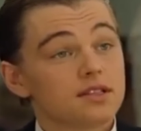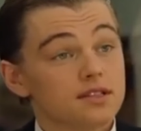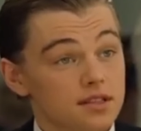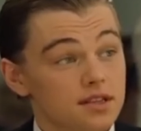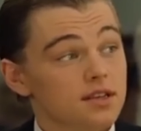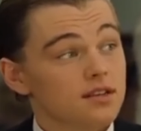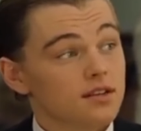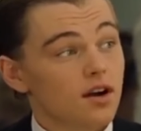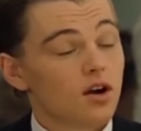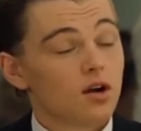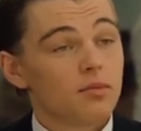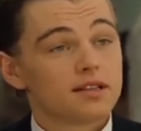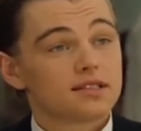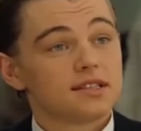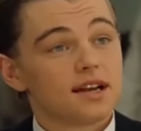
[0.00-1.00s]
girl that
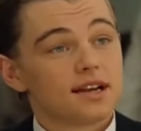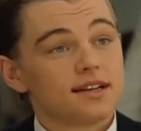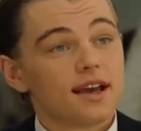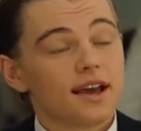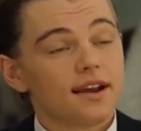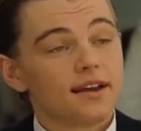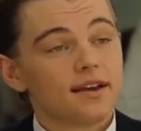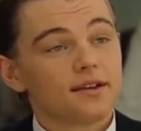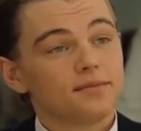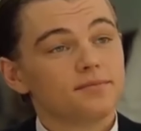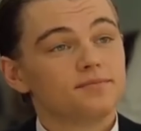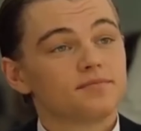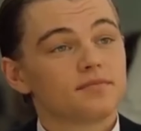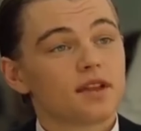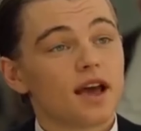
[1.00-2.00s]
DiCaprio's been
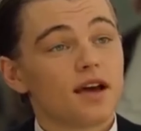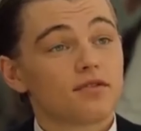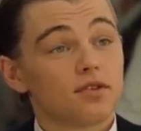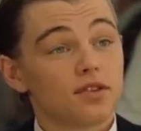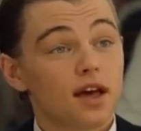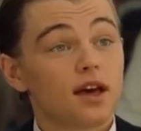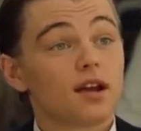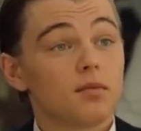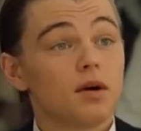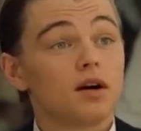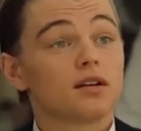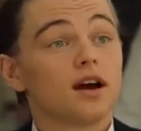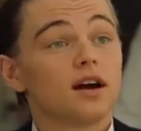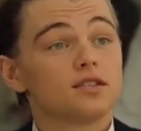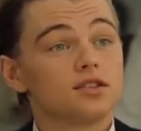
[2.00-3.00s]
with has been
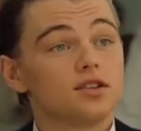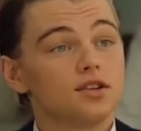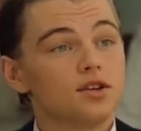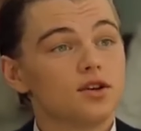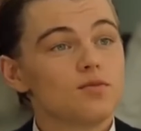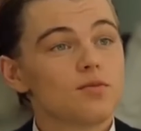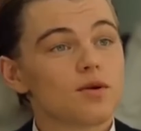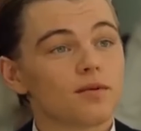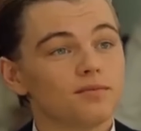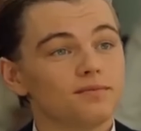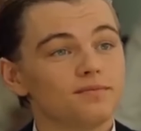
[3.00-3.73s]
considerably younger than